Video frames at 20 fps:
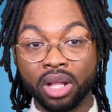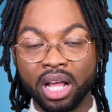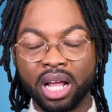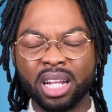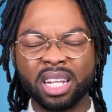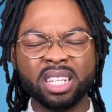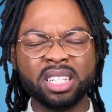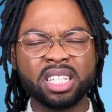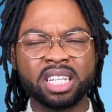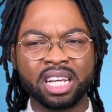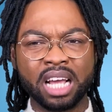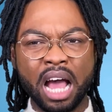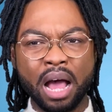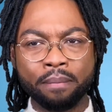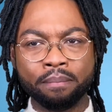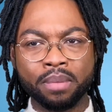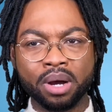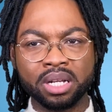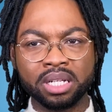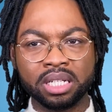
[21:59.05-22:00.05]
Alyssa got
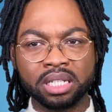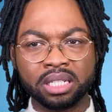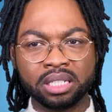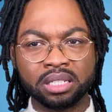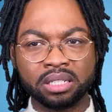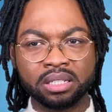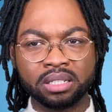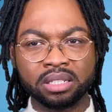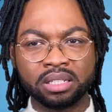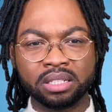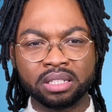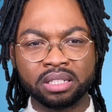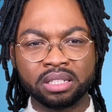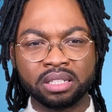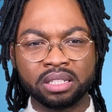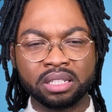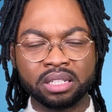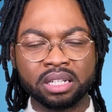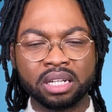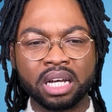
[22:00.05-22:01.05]
money.
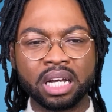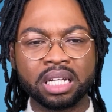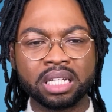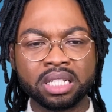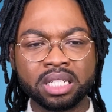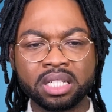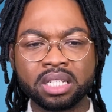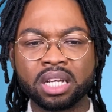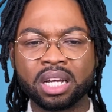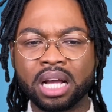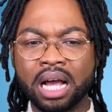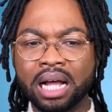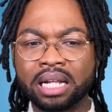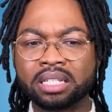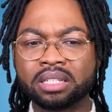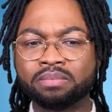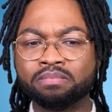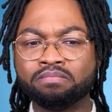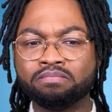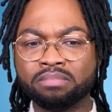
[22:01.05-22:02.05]
Alyssa
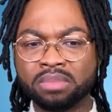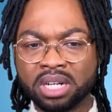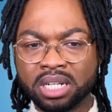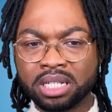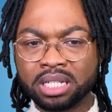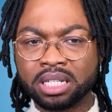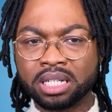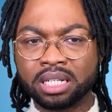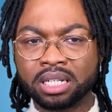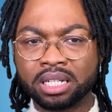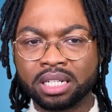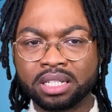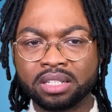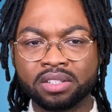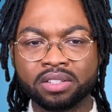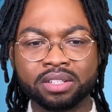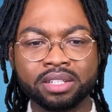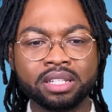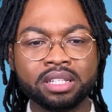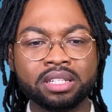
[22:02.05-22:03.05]
got money,
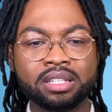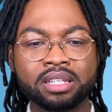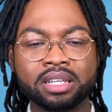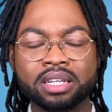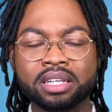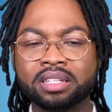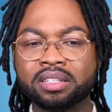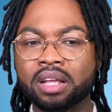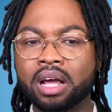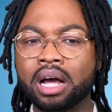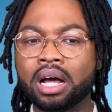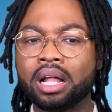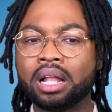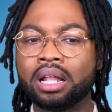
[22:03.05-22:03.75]
because this is a